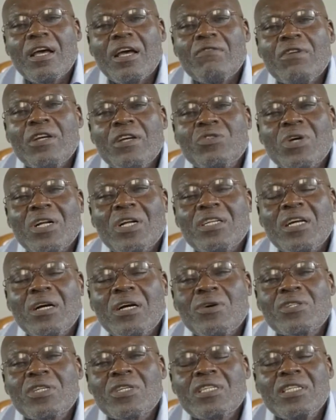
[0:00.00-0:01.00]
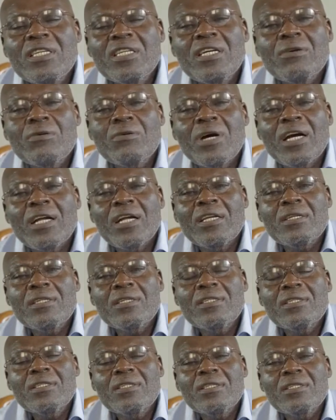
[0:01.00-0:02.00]
Eventually, there was a day while
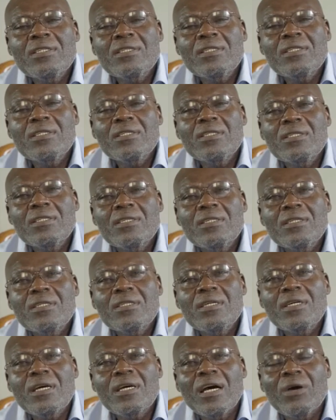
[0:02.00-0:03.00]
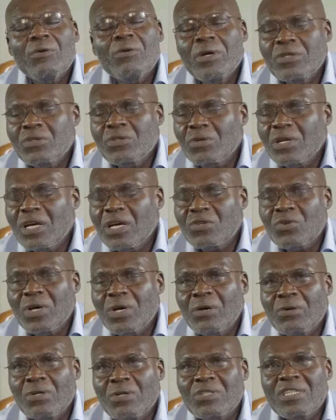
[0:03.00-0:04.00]
I went to
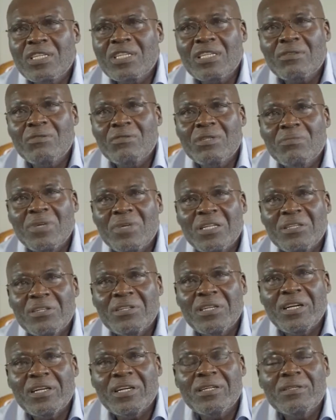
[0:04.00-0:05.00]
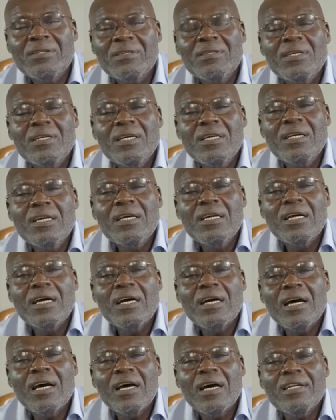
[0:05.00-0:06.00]
Lasut, I was sick with malaria,
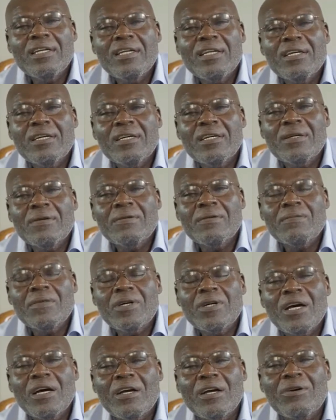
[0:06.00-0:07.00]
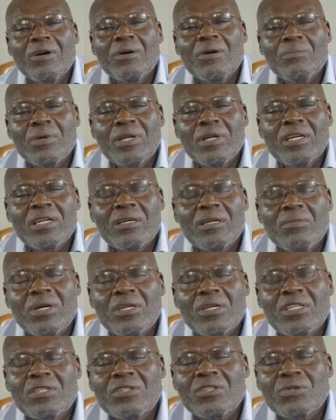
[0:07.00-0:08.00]
and I complained
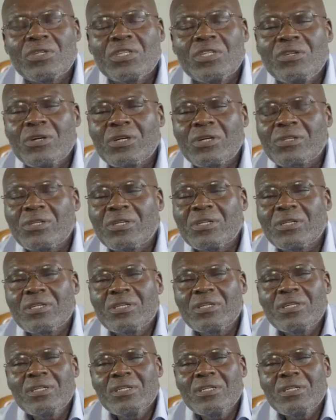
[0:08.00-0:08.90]
about it to the doctor.